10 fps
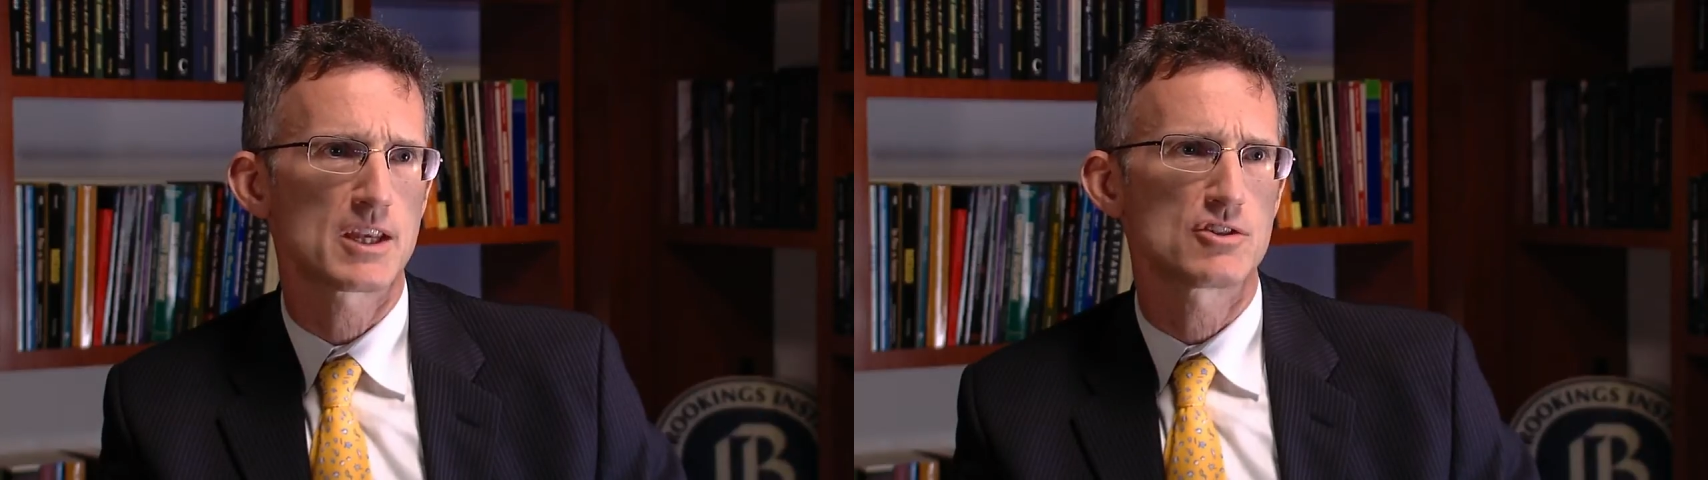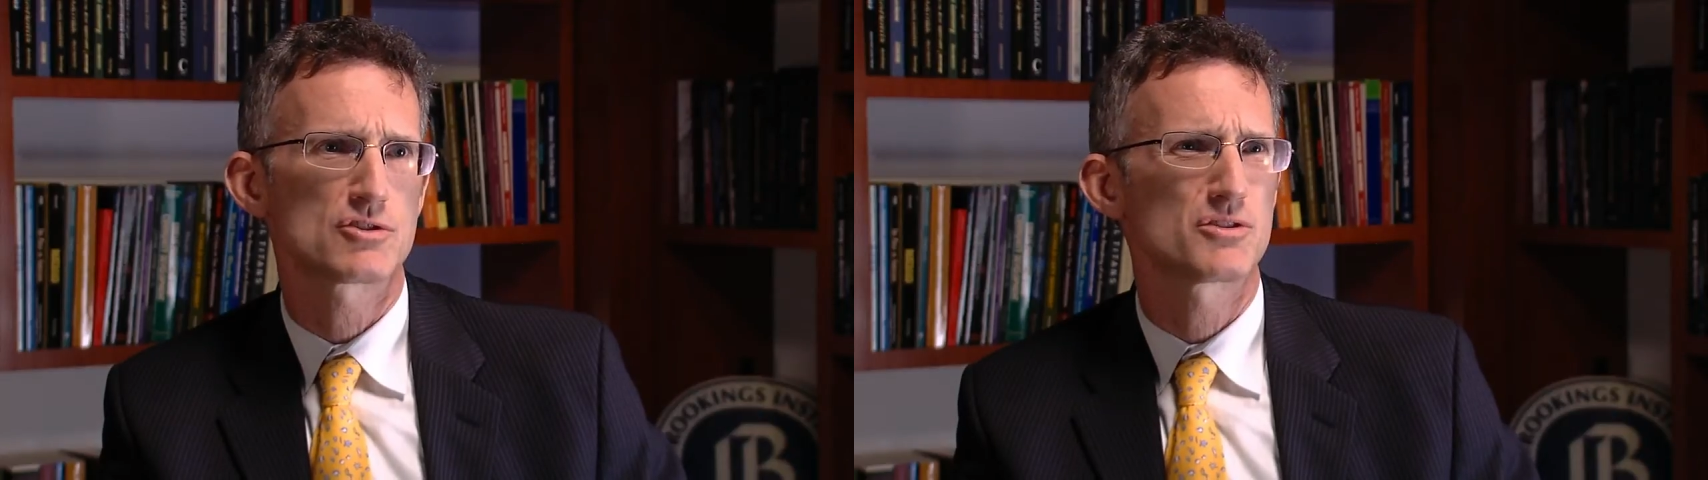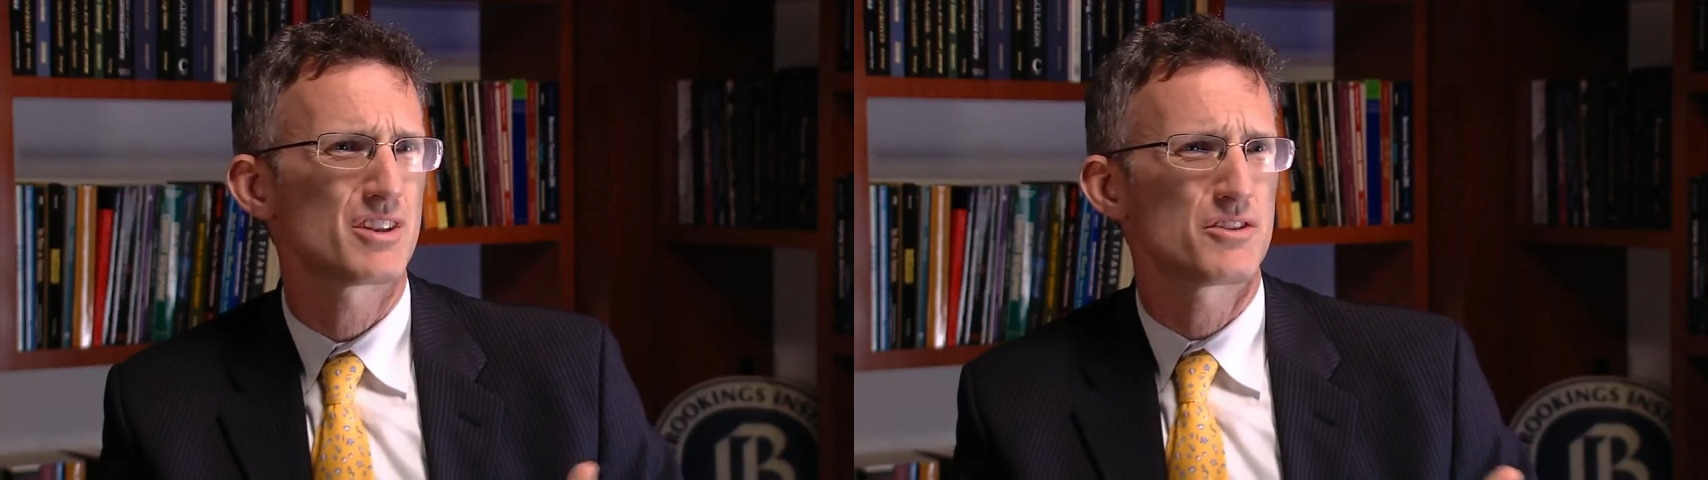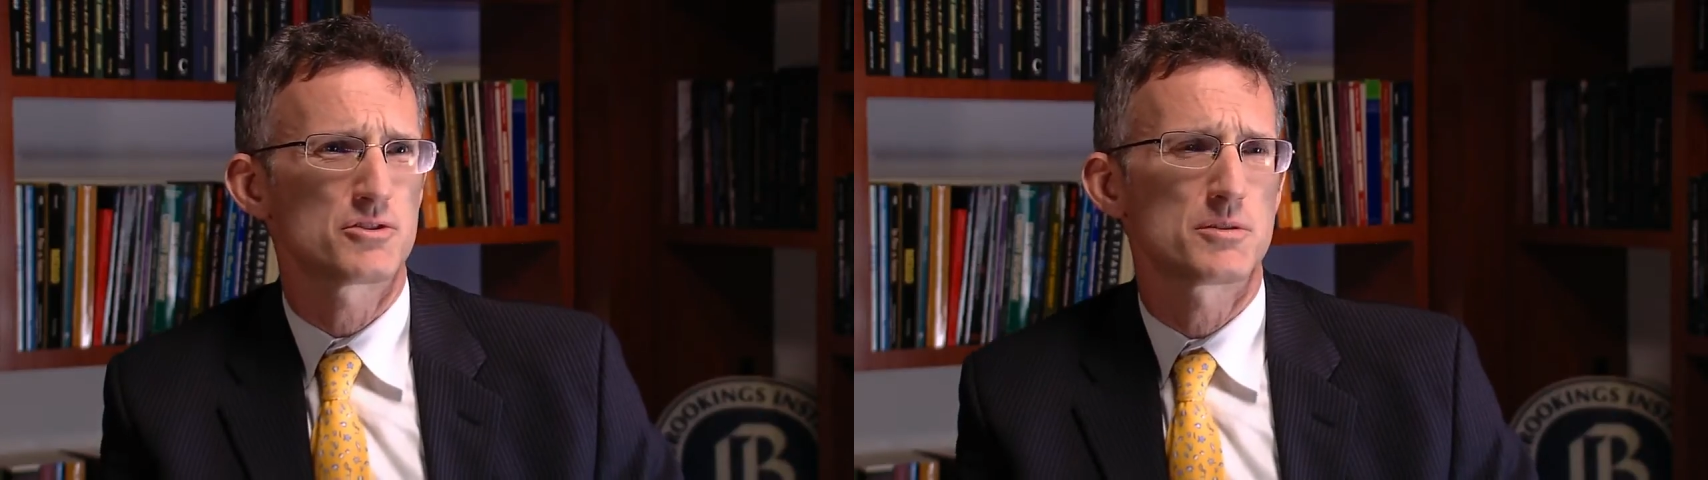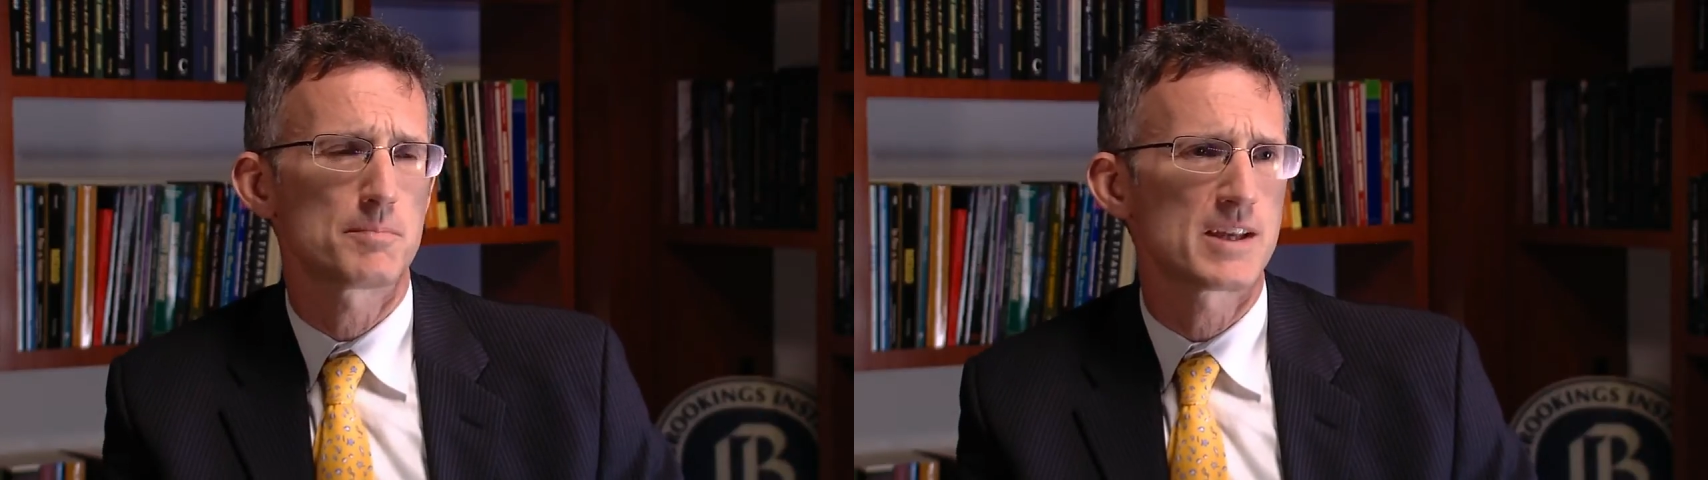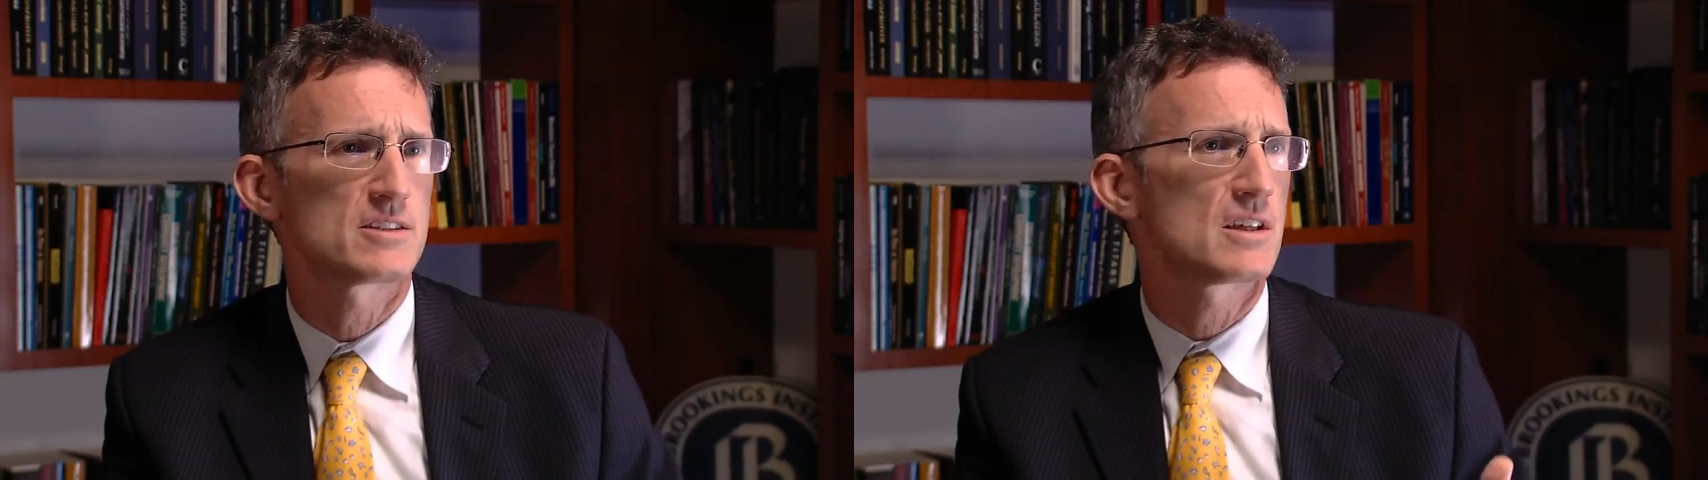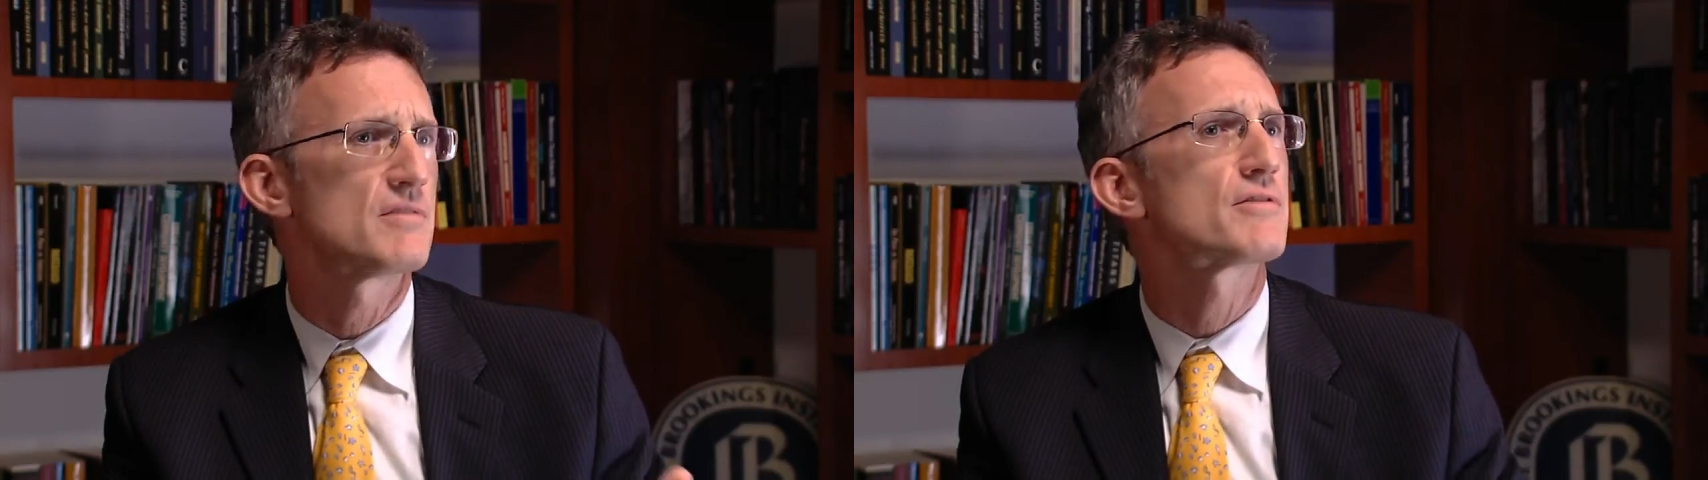making sure that there's a basic